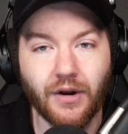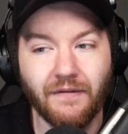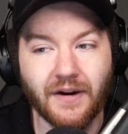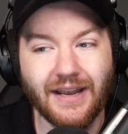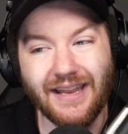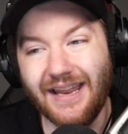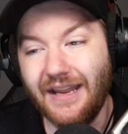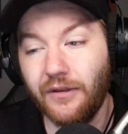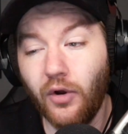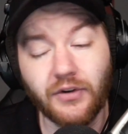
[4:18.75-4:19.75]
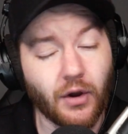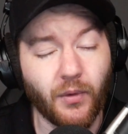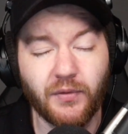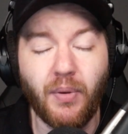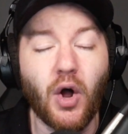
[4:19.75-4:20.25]
It looked
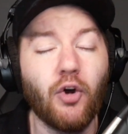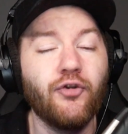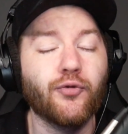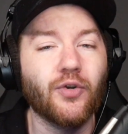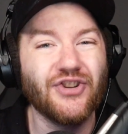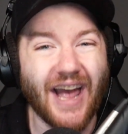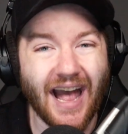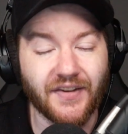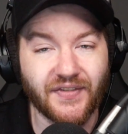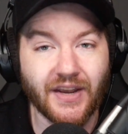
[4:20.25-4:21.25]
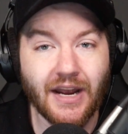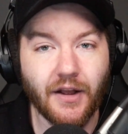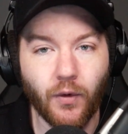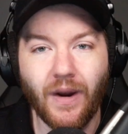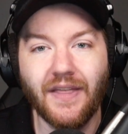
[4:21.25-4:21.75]
almost Paul George-esque
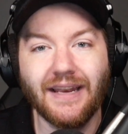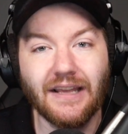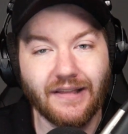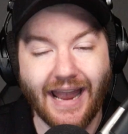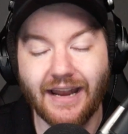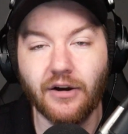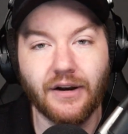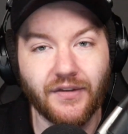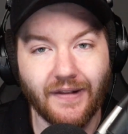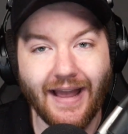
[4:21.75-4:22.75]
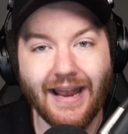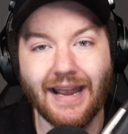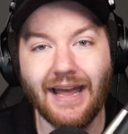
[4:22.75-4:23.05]
the way that he landed on his leg,